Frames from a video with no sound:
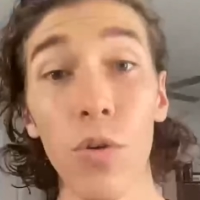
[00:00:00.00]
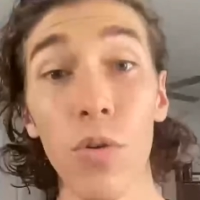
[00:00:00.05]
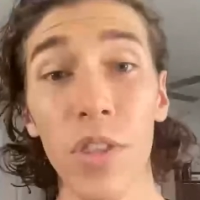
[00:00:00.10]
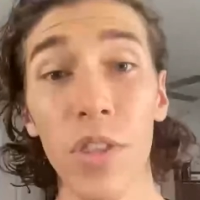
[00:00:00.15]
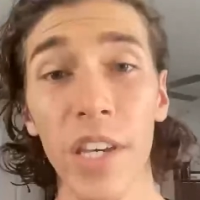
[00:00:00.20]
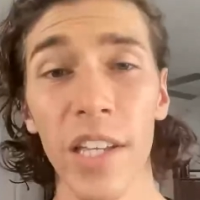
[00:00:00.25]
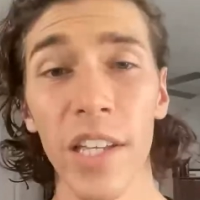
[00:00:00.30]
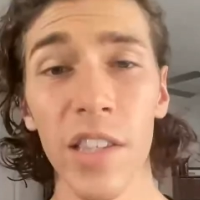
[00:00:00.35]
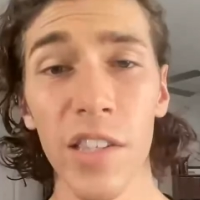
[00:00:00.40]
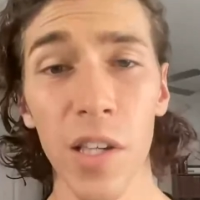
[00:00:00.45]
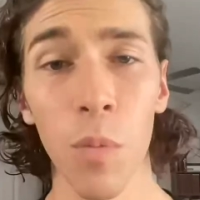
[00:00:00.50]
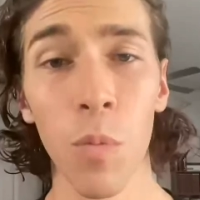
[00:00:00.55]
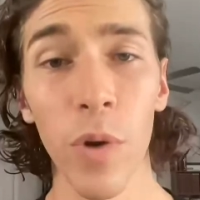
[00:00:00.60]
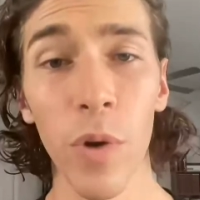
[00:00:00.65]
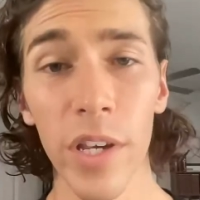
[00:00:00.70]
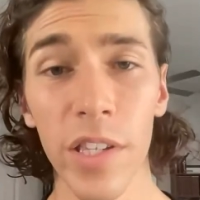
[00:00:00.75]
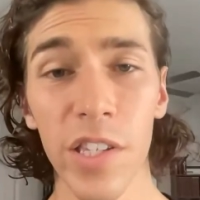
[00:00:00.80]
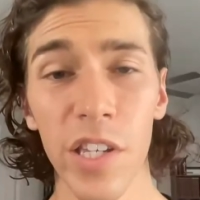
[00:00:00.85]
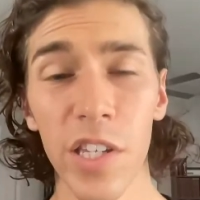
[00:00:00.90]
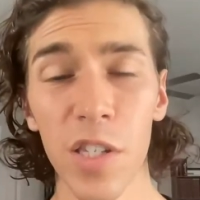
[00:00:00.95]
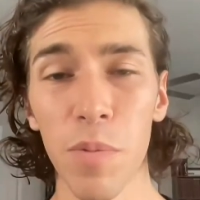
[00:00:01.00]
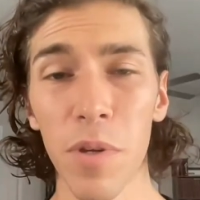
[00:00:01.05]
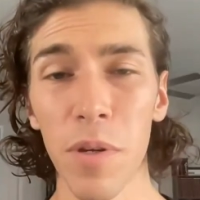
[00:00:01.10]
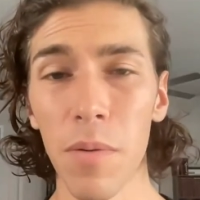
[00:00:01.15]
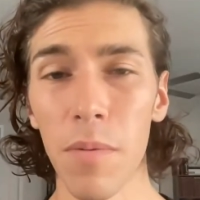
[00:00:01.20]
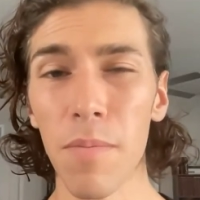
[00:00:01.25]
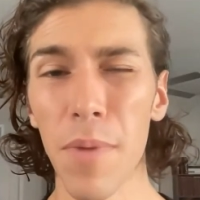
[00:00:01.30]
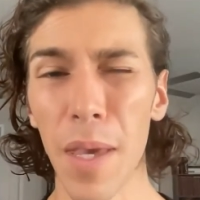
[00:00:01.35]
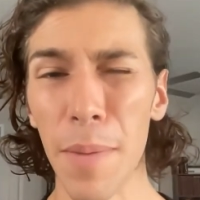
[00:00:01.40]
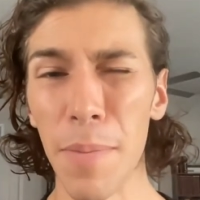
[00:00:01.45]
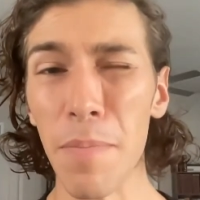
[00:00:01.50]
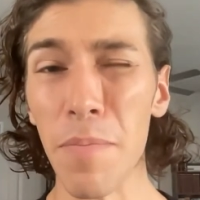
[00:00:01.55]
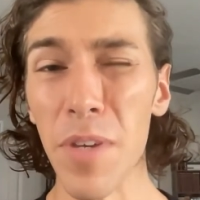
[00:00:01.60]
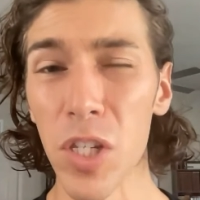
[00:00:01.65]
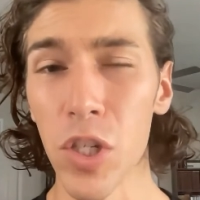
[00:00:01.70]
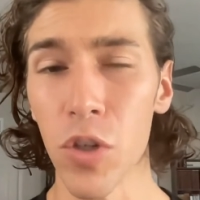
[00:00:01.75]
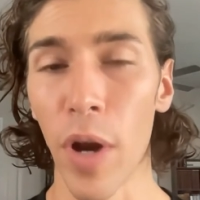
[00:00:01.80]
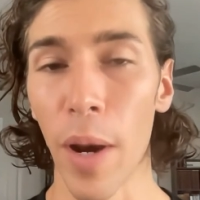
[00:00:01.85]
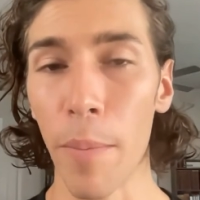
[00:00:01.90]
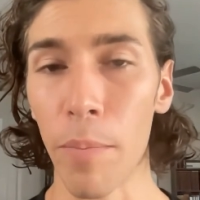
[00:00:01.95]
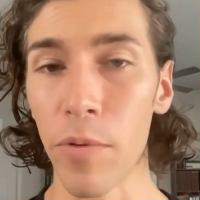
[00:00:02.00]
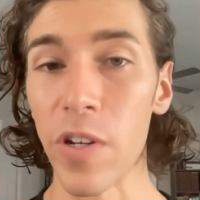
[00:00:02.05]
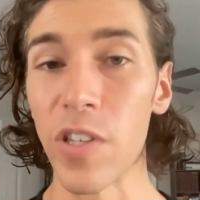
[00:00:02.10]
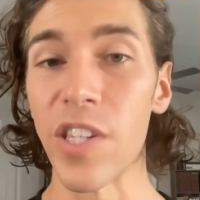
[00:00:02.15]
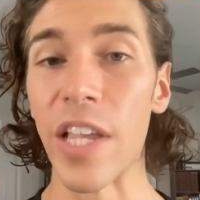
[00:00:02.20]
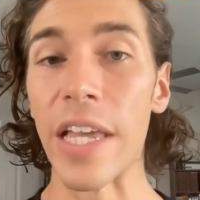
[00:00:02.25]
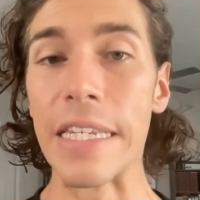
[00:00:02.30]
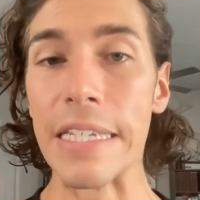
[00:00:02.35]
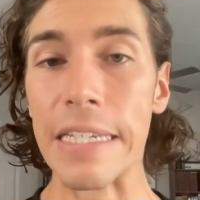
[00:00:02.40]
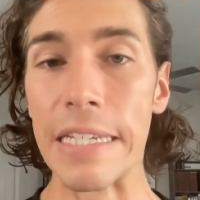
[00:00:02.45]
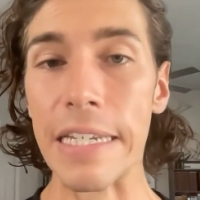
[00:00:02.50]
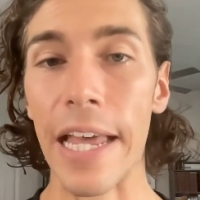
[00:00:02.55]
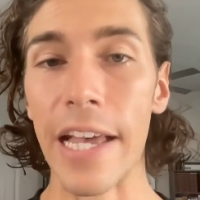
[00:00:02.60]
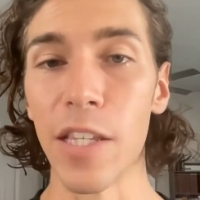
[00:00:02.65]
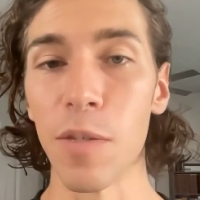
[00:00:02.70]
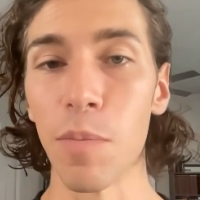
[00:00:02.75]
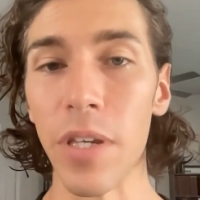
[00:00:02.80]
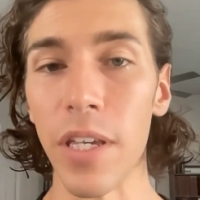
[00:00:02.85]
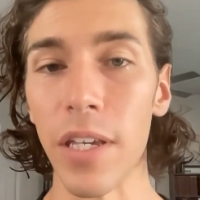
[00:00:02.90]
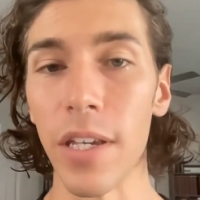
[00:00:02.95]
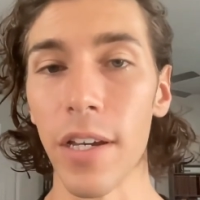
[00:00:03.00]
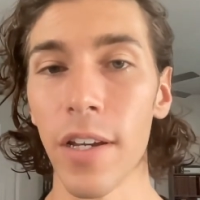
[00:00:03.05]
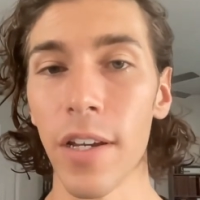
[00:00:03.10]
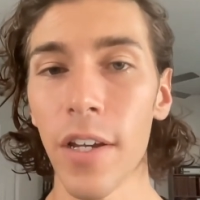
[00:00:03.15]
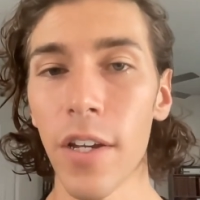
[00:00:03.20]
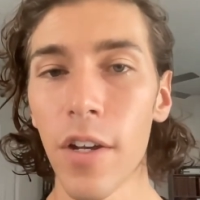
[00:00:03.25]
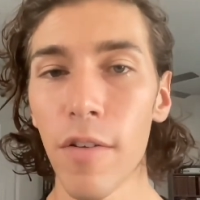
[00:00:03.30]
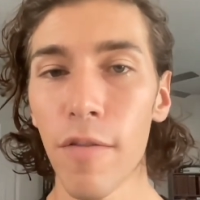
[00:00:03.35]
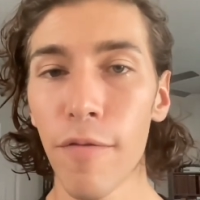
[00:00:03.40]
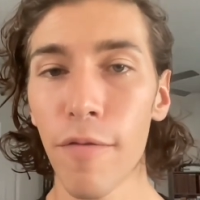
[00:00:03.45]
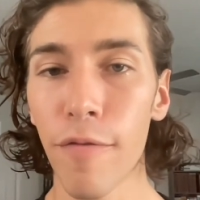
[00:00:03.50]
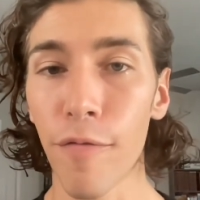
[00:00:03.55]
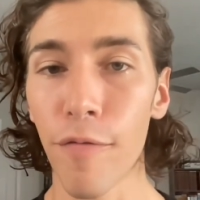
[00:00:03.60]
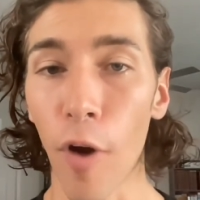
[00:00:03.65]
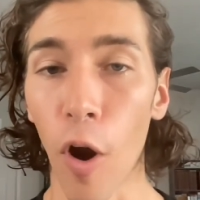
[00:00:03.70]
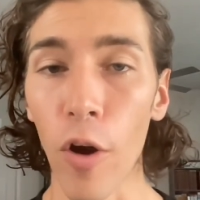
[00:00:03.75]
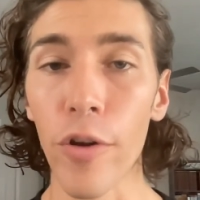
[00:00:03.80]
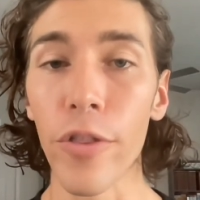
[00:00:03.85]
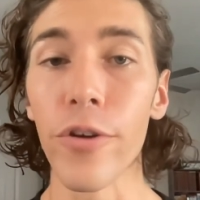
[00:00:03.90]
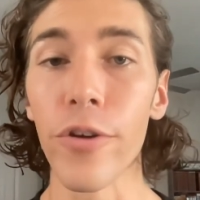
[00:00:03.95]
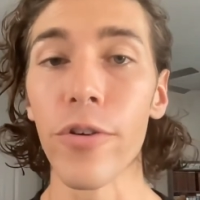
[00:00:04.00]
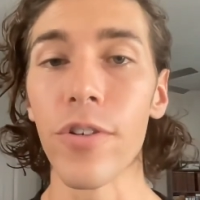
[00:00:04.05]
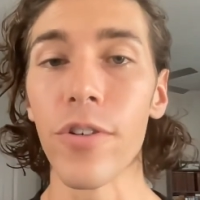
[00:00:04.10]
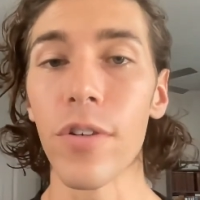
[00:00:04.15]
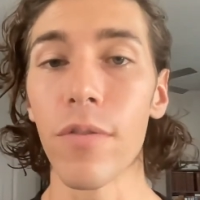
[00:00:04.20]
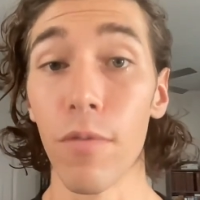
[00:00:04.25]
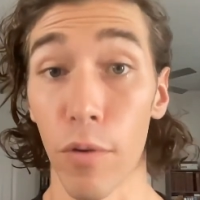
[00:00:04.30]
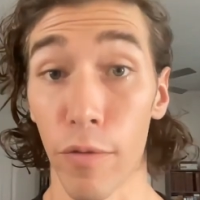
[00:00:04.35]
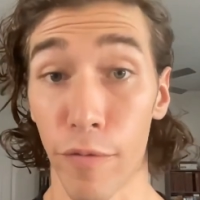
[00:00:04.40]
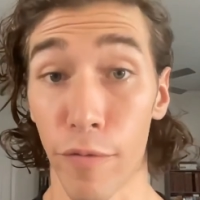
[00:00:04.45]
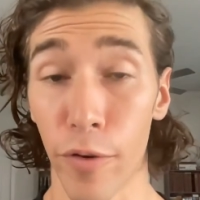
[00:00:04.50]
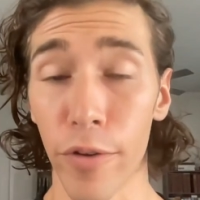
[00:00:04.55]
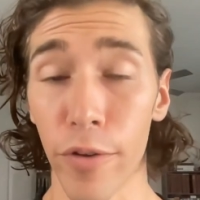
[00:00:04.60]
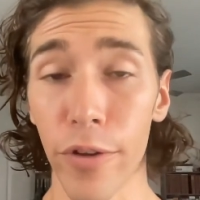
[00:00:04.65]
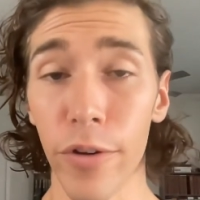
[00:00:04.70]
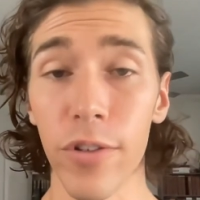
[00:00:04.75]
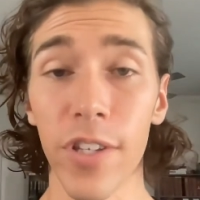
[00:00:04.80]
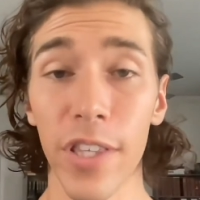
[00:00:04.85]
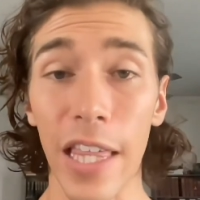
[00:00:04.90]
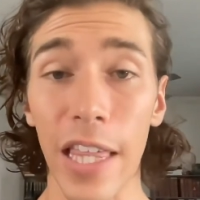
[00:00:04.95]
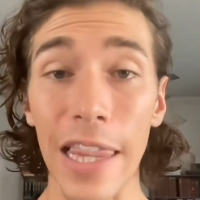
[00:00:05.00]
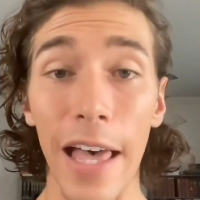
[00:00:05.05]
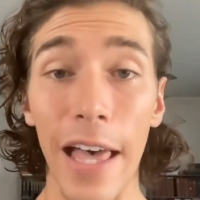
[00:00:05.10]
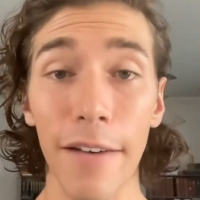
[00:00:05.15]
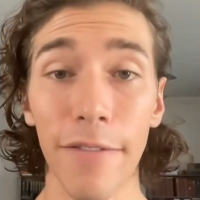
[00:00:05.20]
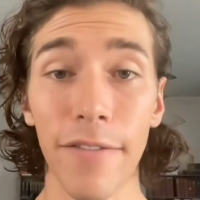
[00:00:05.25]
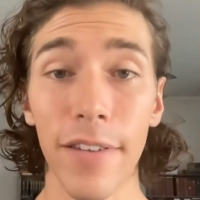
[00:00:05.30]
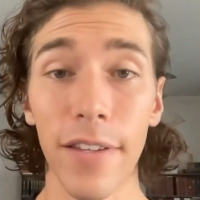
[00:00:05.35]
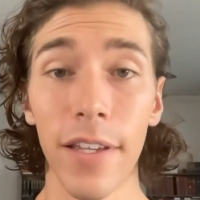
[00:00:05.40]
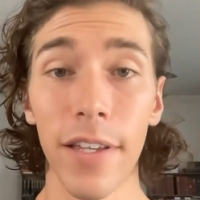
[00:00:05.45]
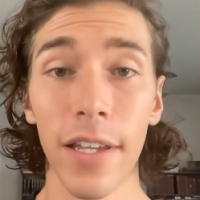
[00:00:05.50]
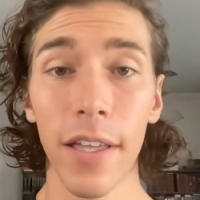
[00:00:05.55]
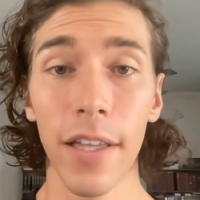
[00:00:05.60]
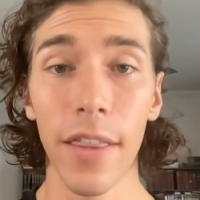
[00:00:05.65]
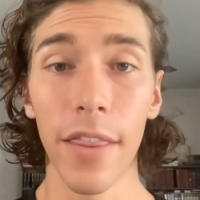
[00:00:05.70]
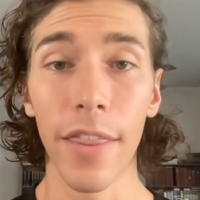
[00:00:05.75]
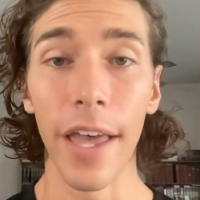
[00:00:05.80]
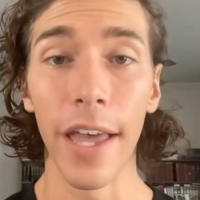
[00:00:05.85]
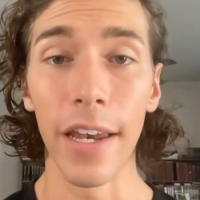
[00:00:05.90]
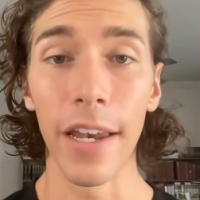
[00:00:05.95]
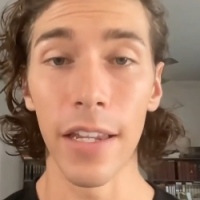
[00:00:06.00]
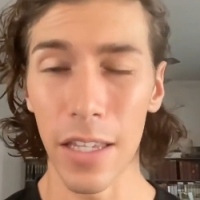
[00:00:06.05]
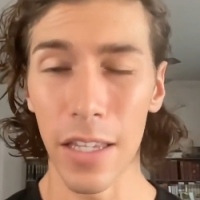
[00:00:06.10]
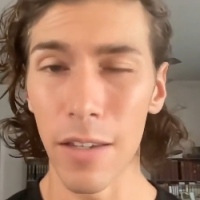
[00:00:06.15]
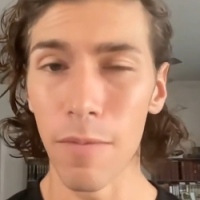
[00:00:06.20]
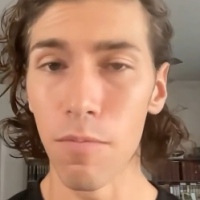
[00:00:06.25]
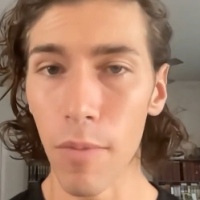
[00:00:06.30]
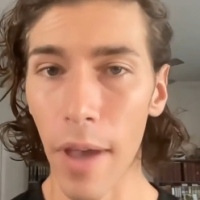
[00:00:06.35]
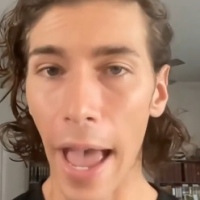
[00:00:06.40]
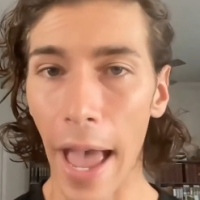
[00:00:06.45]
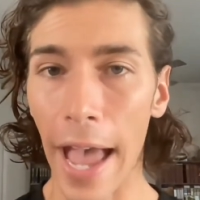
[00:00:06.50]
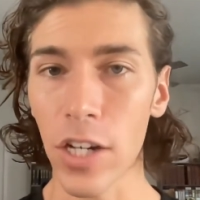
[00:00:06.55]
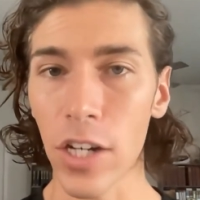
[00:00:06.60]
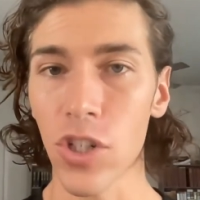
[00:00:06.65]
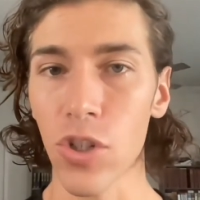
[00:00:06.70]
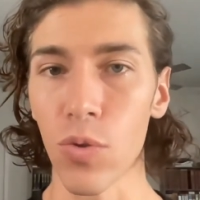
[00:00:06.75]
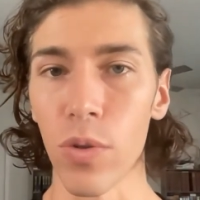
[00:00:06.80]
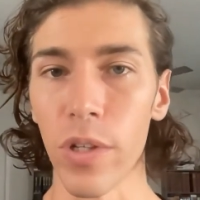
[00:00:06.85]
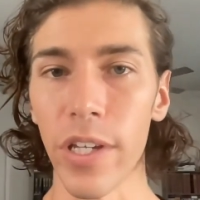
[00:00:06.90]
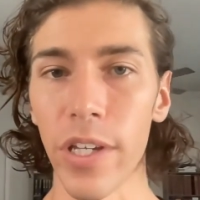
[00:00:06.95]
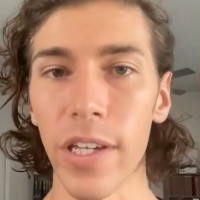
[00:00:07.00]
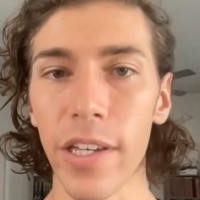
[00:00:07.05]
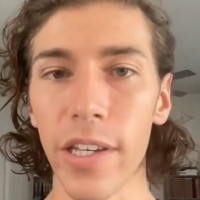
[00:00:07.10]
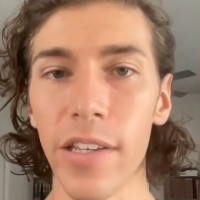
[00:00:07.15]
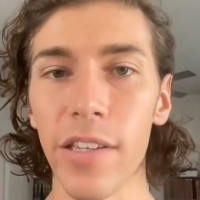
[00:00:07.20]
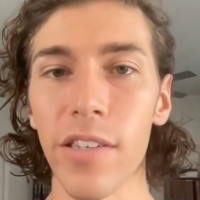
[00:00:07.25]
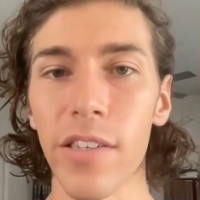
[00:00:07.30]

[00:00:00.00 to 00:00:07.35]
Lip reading: think in some ways he's been maybe misrepresented as being farther or further to the left than he actually is?